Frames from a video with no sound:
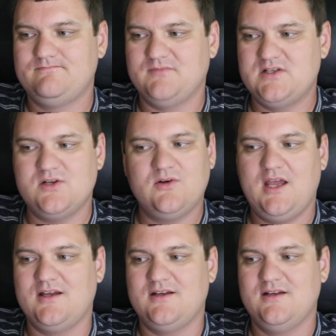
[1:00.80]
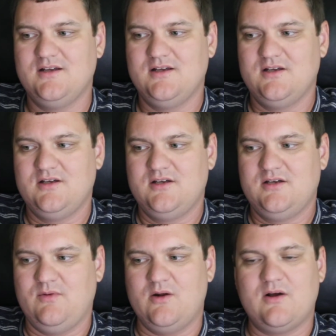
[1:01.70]
It's okay.
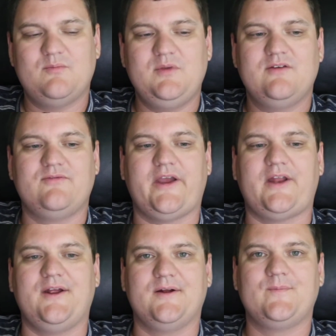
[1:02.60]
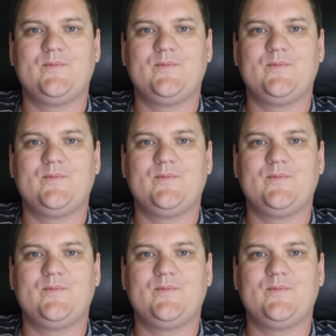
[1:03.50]
You don't have to be afraid here.